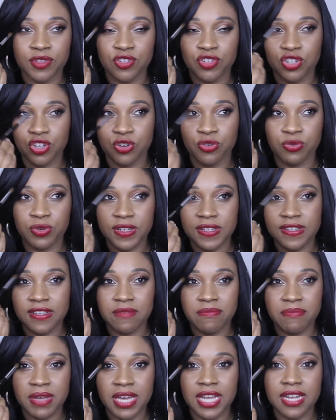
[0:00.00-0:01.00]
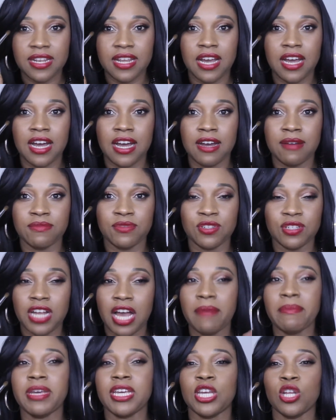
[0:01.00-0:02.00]
the crease a bit to
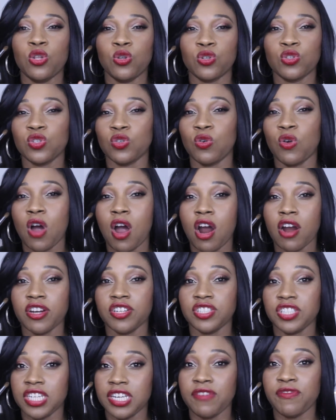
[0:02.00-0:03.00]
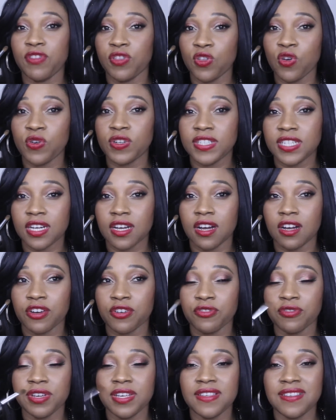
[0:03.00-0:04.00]
not make it look so harsh, even though it's a cut
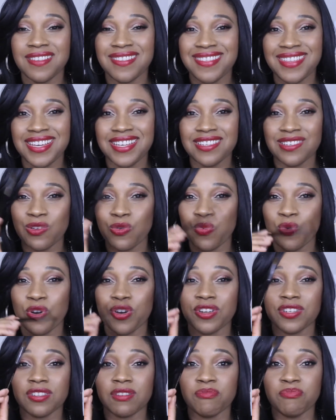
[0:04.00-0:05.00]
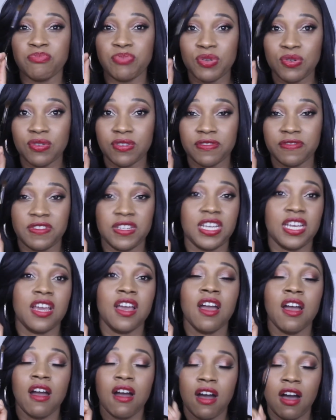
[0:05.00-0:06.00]
crease. This works beautifully
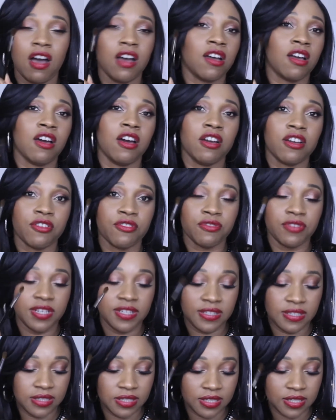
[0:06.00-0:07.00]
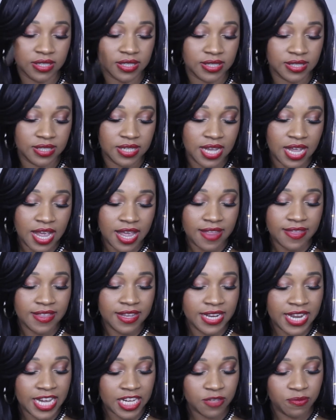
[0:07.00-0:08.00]
on cut crease looks.
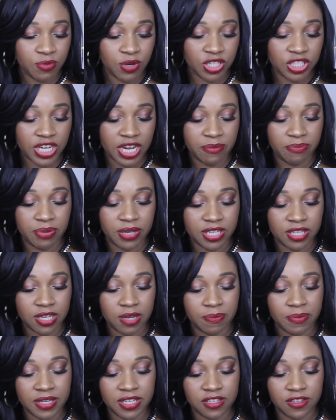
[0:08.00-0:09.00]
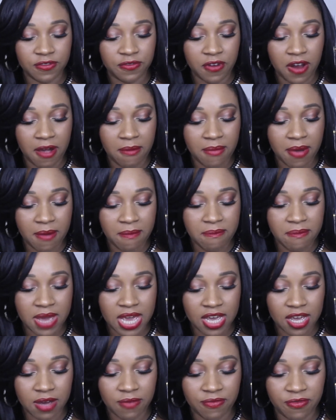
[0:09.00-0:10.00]
The next brush I picked up is from
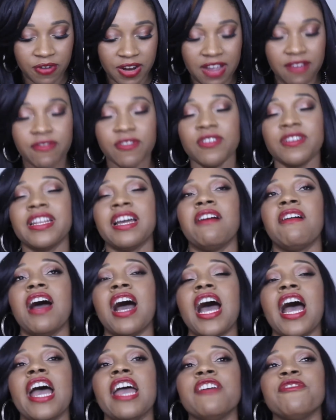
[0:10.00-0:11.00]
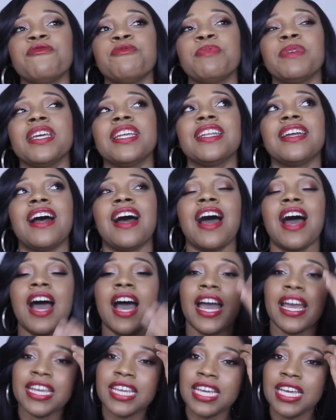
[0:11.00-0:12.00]
Makeup Forever. Now I've been
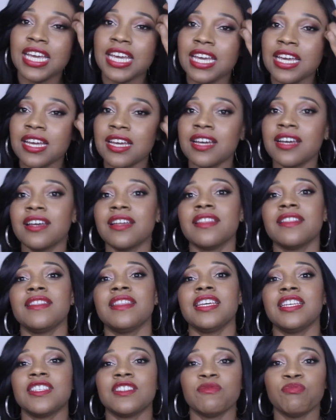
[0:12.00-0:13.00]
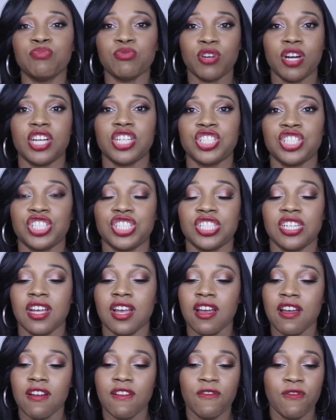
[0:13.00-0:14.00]
eyeing this brush
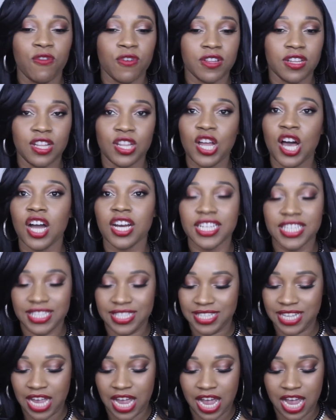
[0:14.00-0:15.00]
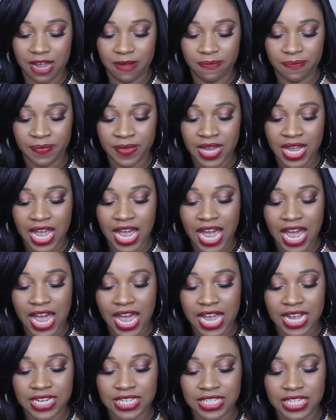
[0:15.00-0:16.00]
for the longest time,
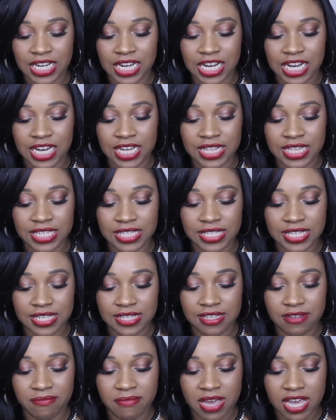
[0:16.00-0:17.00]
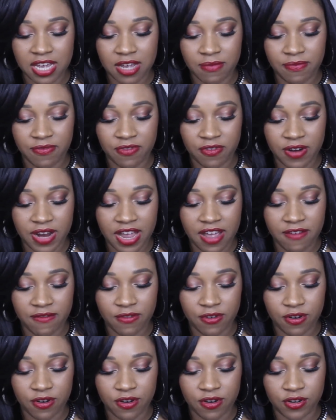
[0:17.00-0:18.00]
and this is the Makeup
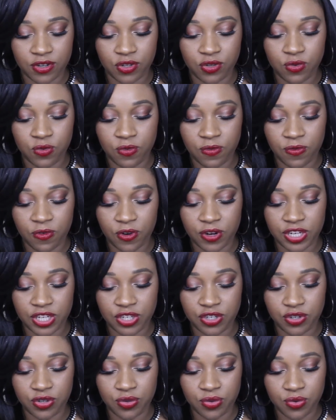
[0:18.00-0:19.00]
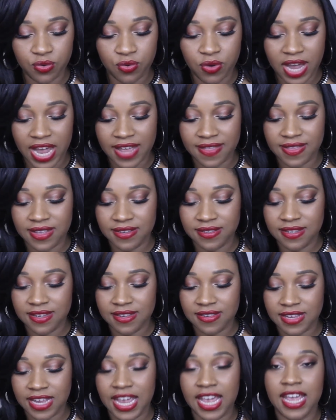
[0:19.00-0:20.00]
Forever 242, and this
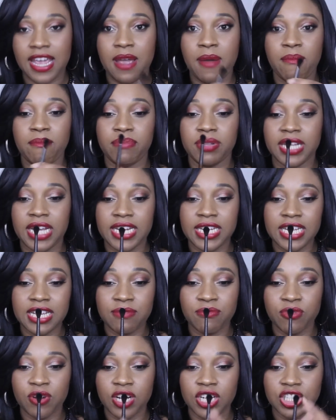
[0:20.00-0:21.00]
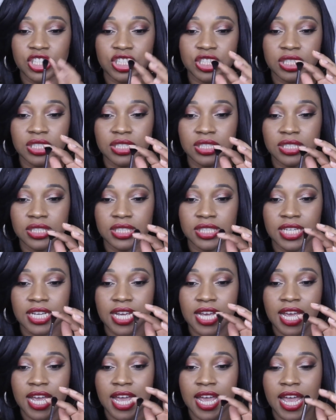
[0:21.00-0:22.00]
is a blending brush,
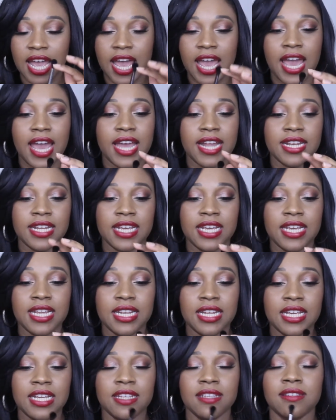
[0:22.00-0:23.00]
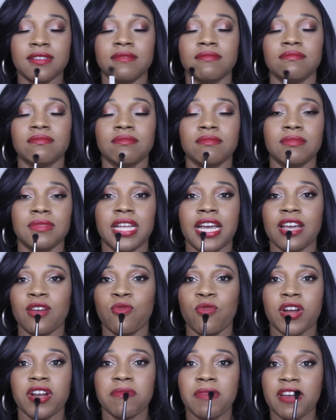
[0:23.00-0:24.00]
and it is
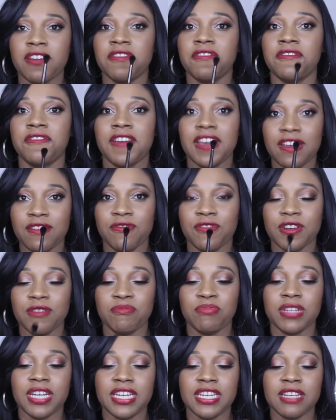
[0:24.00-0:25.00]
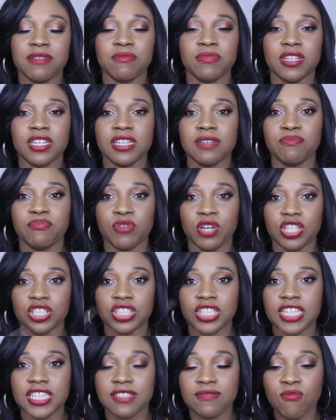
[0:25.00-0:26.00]
like one of my favorite blending
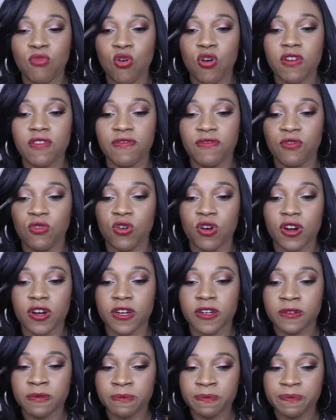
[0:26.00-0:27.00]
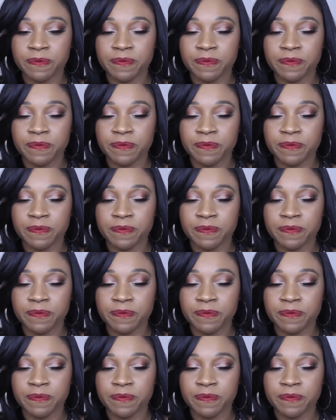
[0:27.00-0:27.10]
brush. It's more for